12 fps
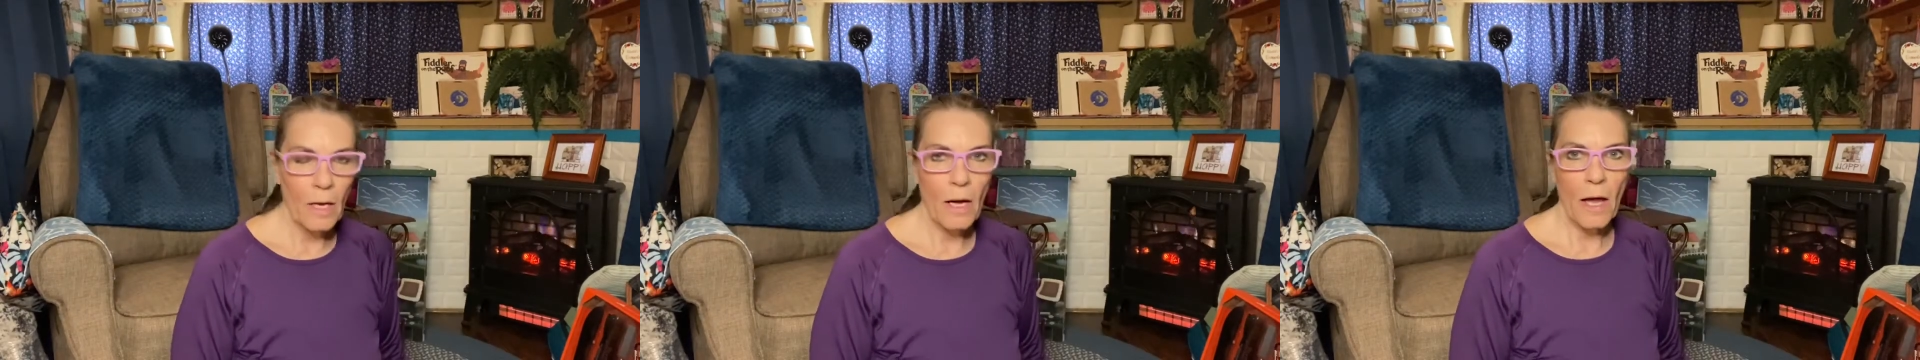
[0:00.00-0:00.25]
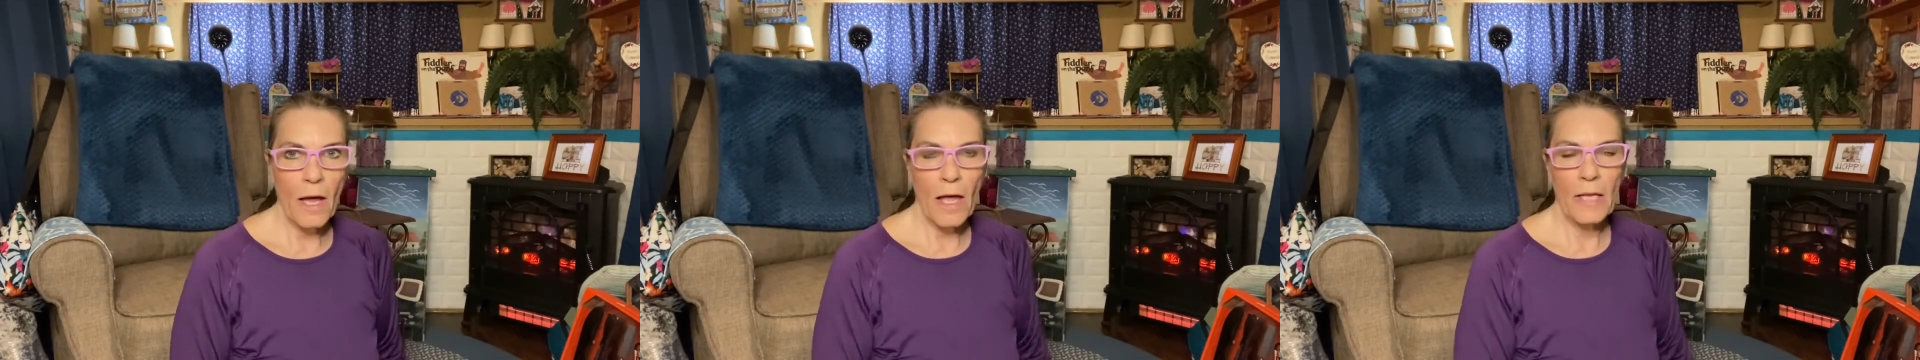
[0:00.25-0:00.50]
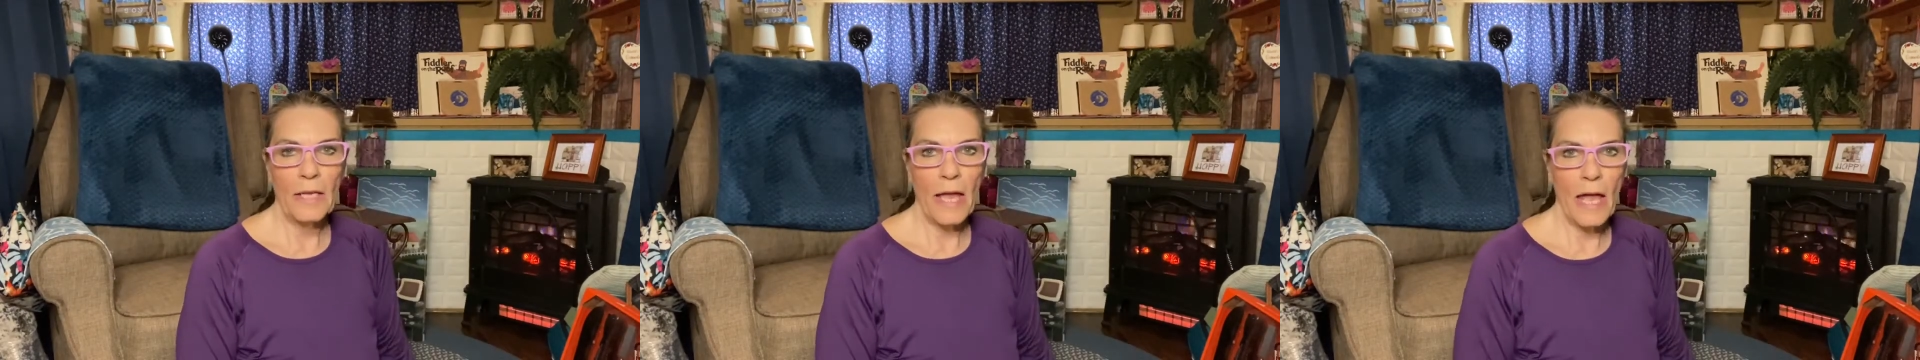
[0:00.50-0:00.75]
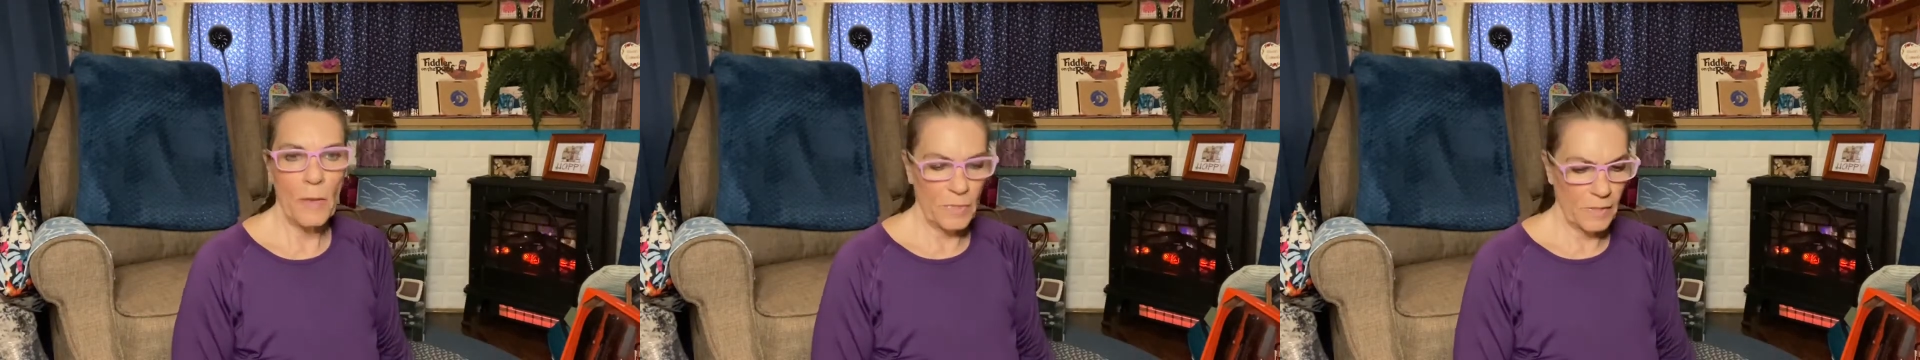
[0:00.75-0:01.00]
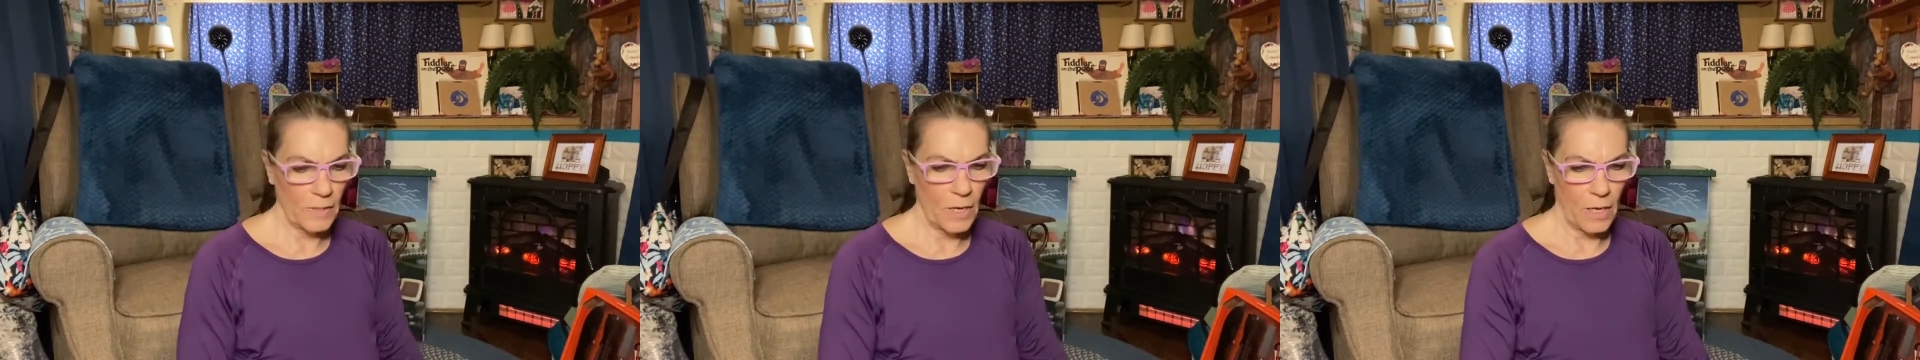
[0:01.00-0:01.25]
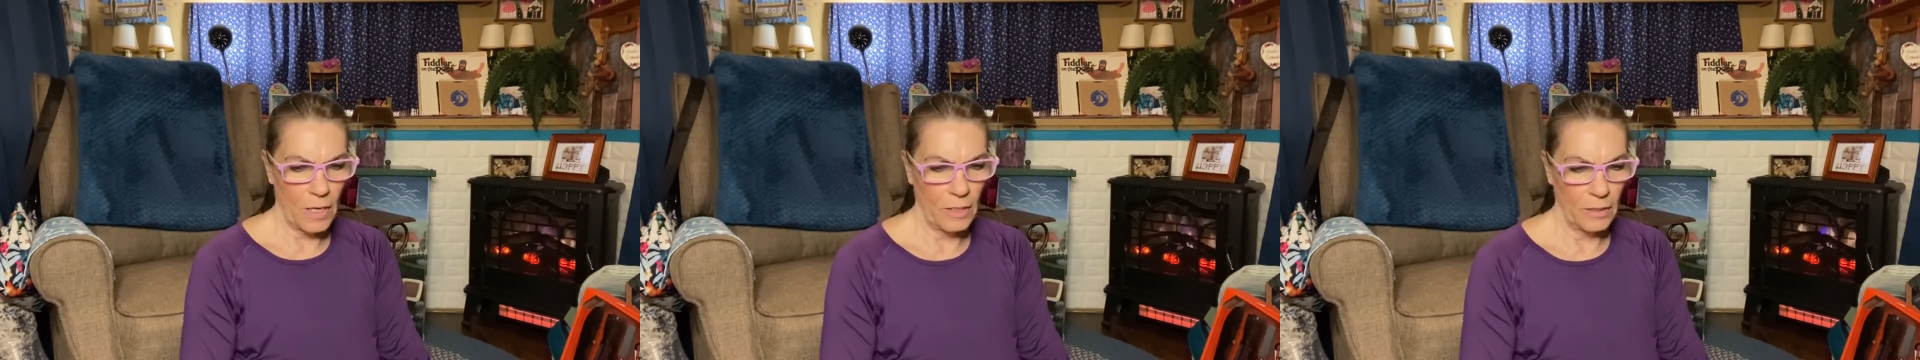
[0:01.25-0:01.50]
On
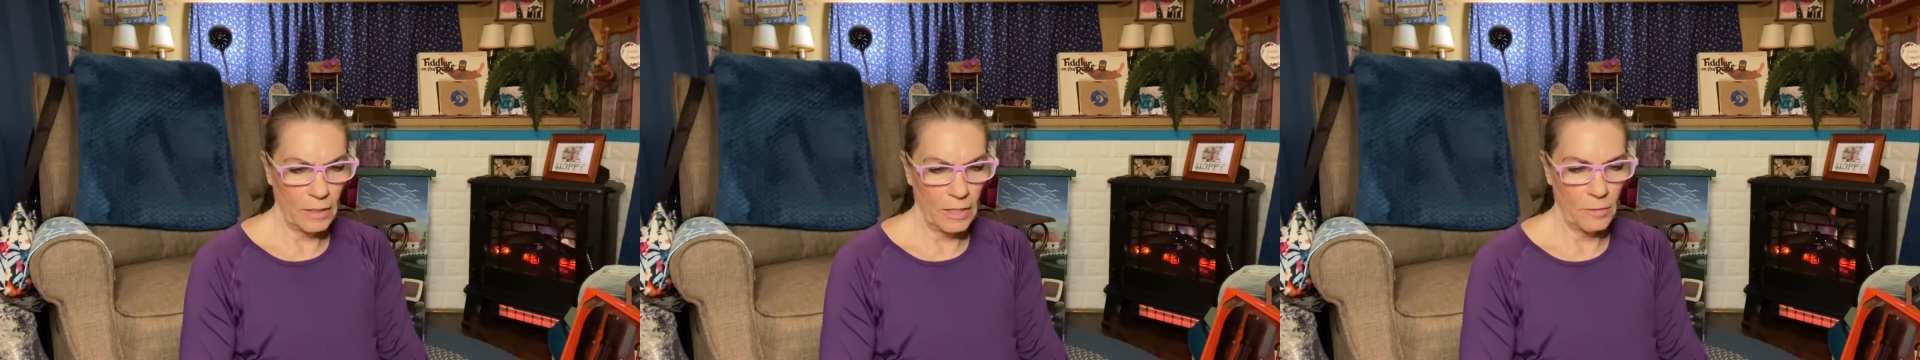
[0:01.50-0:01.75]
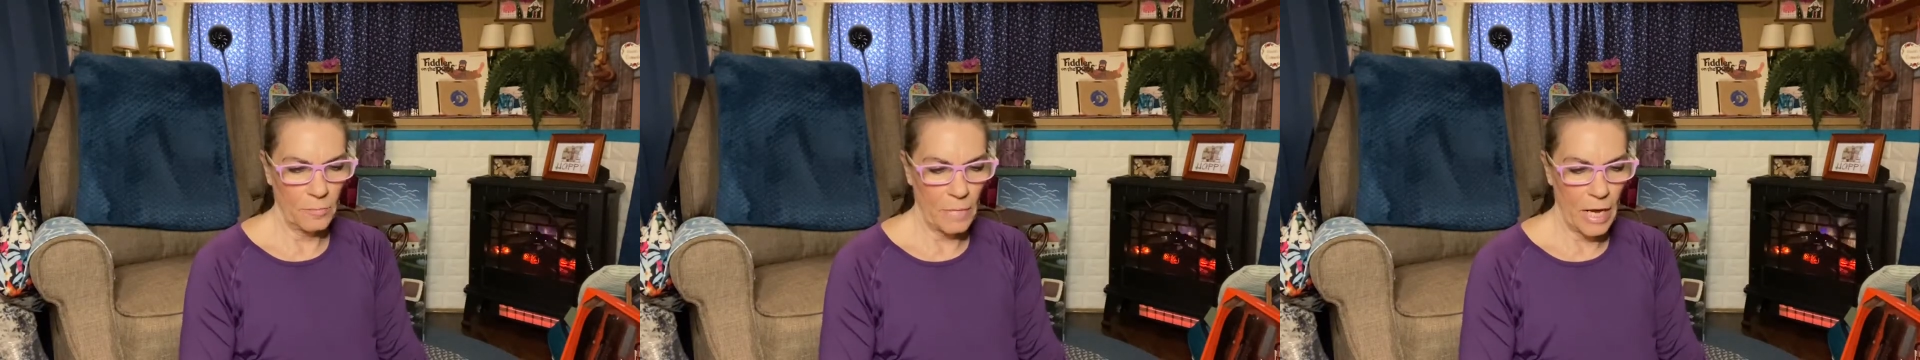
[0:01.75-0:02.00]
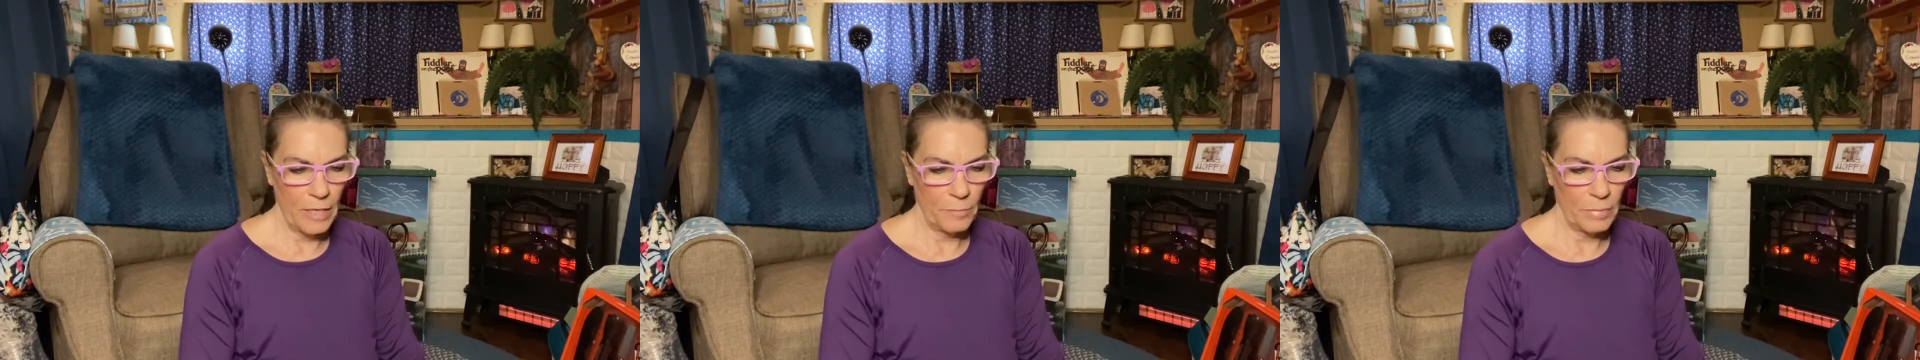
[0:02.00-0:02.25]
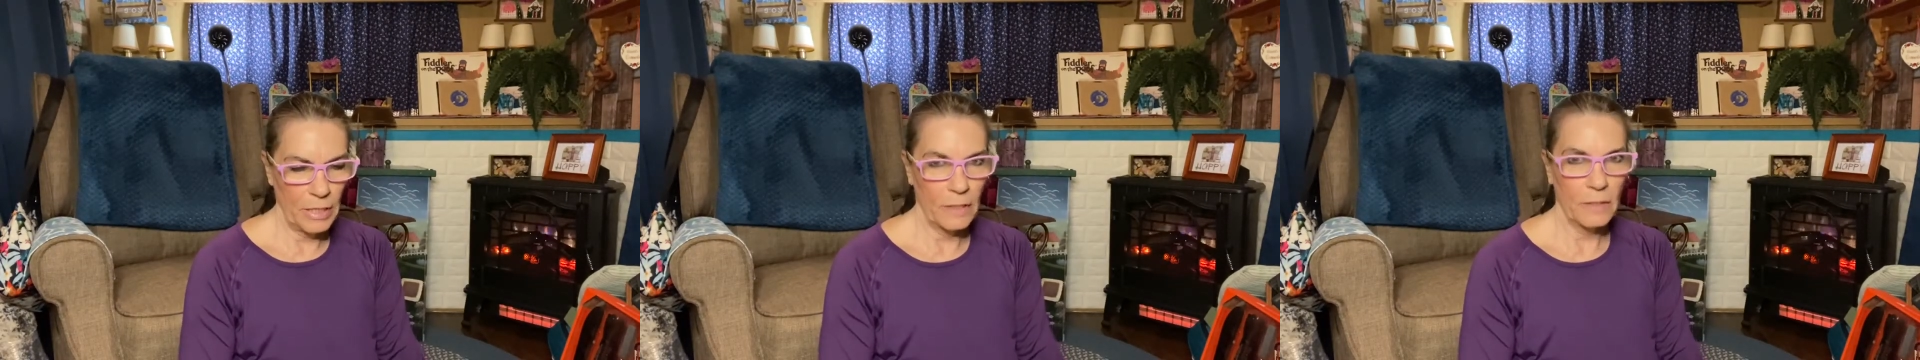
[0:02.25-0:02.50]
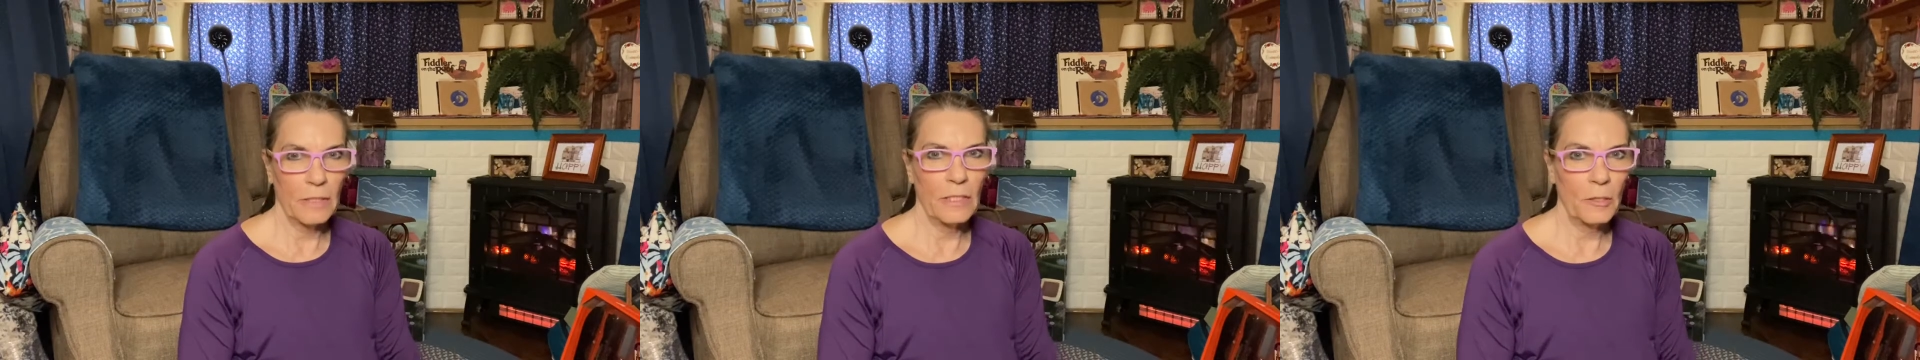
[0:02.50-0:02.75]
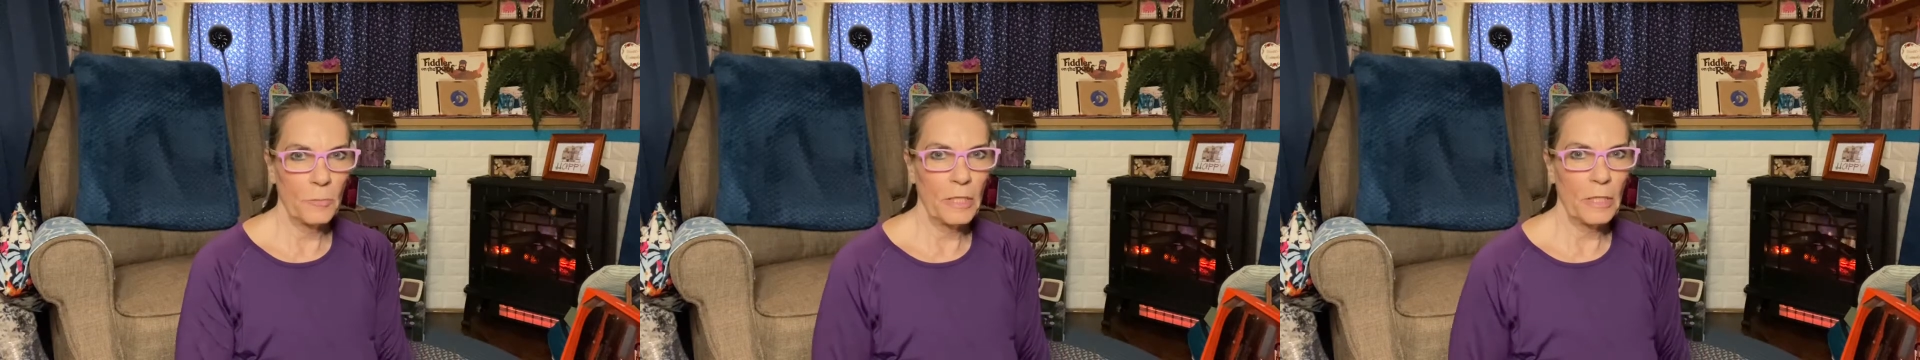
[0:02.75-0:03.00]
Amazon, it might be a
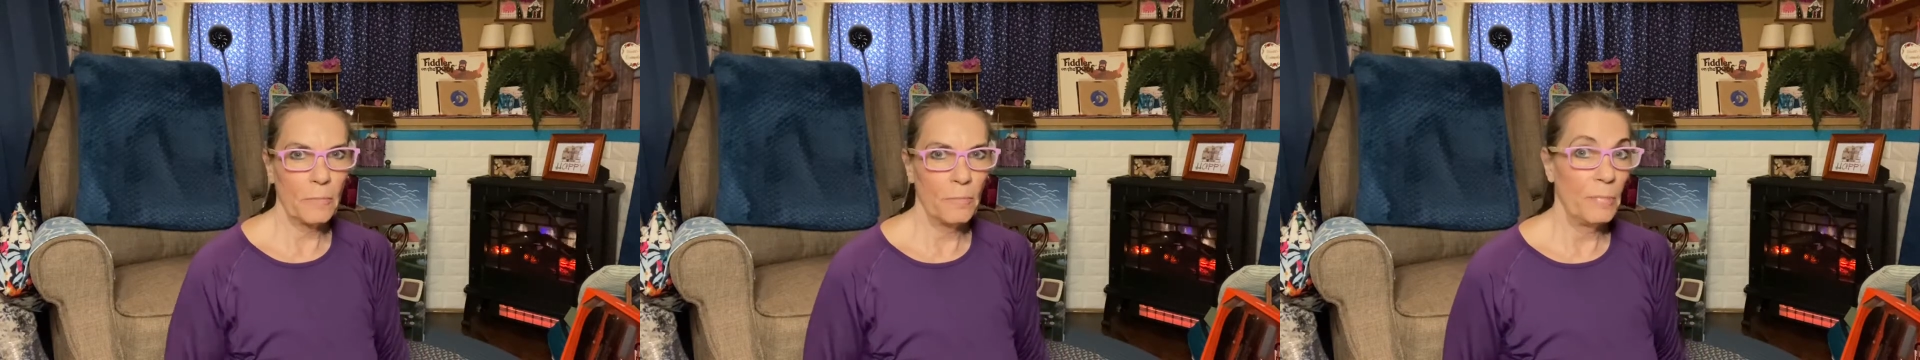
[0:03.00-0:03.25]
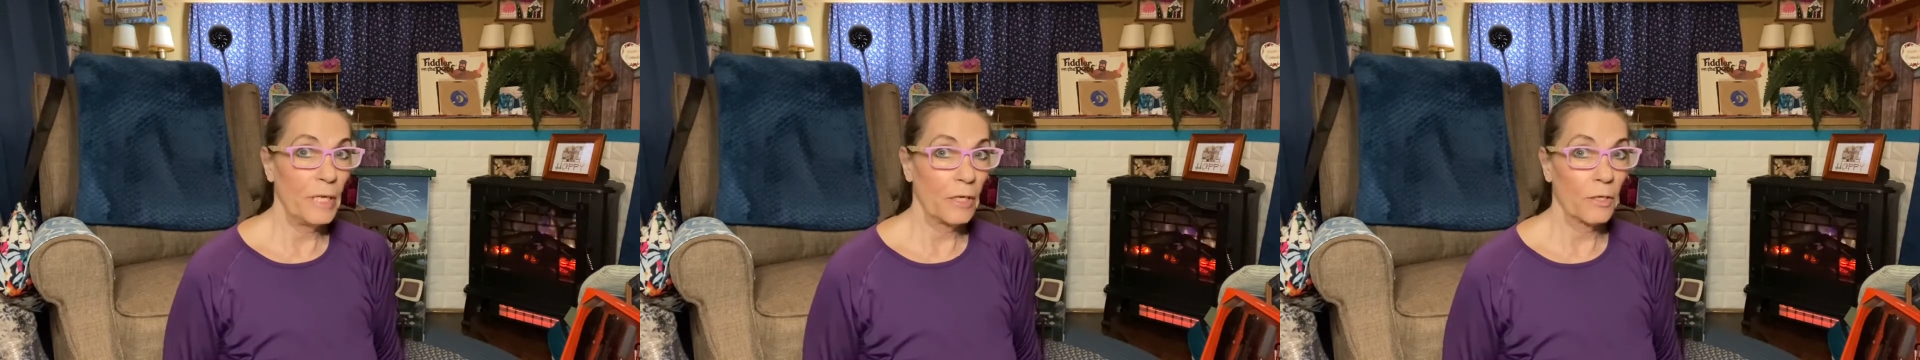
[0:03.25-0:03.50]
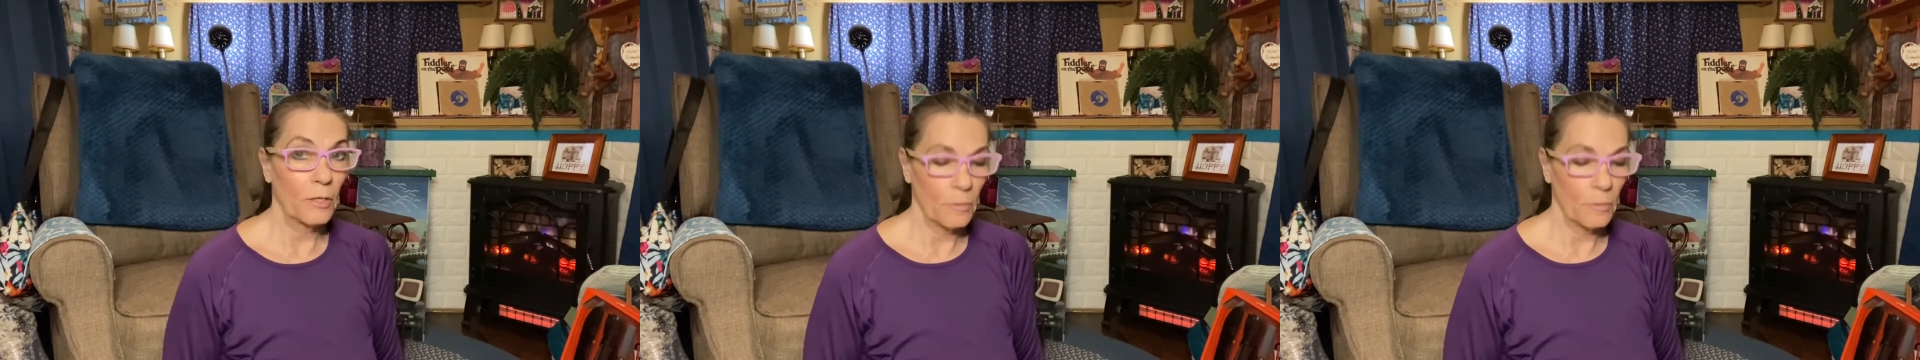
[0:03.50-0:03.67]
little bit bigger.